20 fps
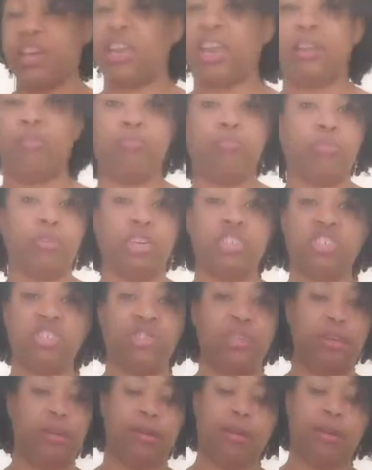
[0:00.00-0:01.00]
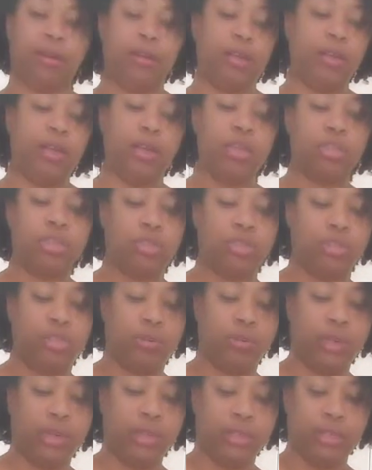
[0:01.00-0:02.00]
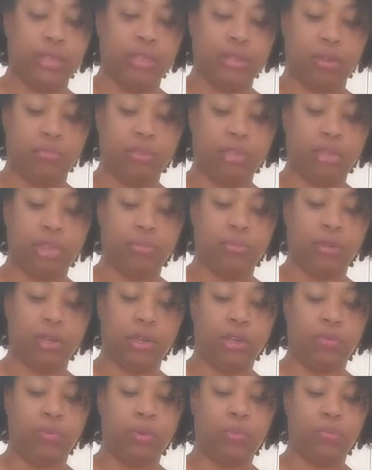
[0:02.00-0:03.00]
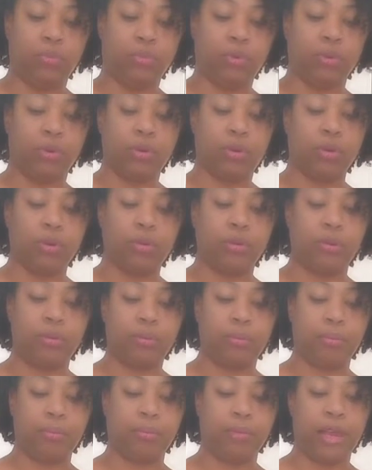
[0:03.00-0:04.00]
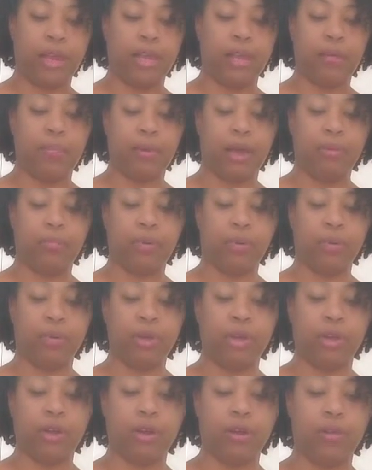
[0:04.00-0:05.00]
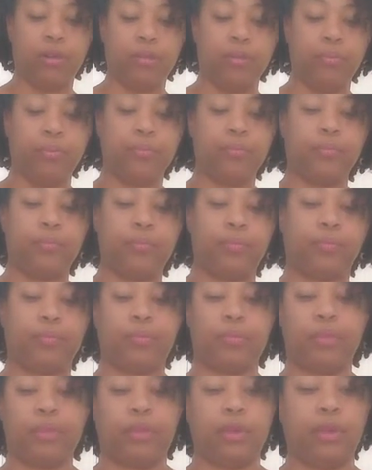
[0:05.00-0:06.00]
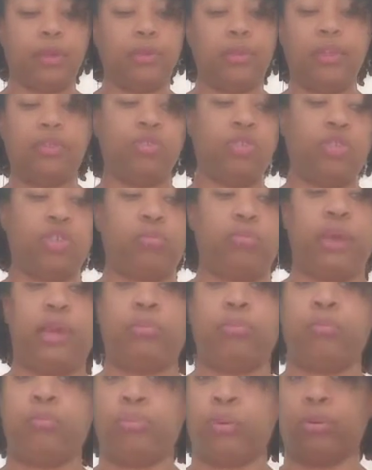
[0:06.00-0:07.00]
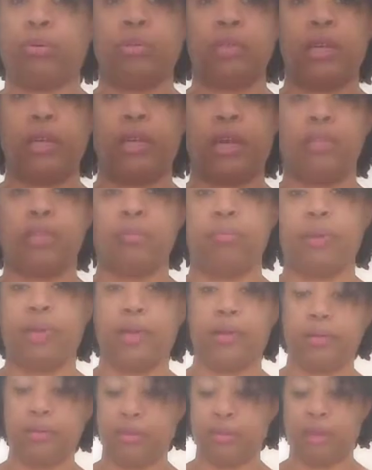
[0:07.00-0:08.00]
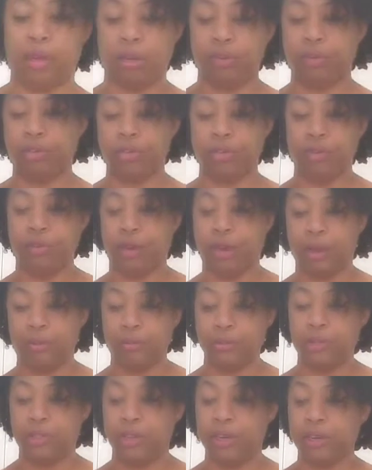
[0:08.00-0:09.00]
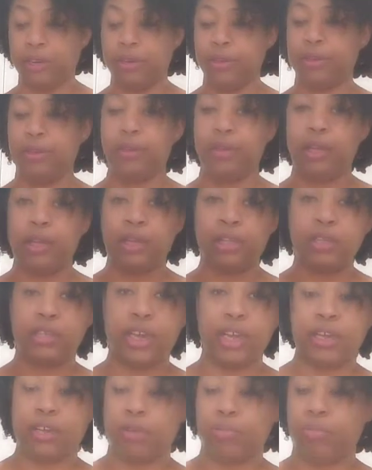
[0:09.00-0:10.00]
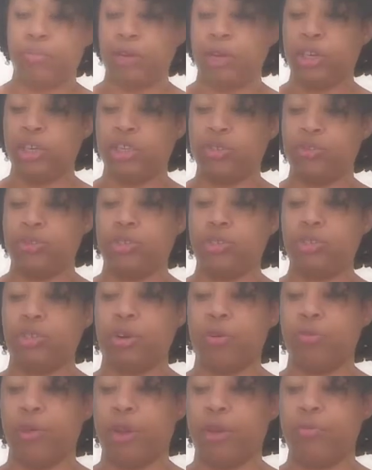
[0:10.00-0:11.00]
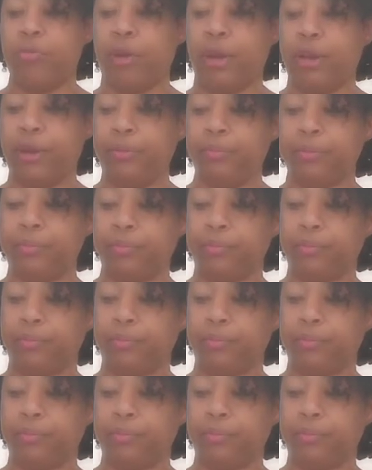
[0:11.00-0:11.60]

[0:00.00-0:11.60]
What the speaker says: and I brushed it on. So easy. So I'm just gonna put a little bit more paint in my bowl here. And these are just paper bowls. I got them at the Dollar Tree while I was there. Take your brush, which is already wet.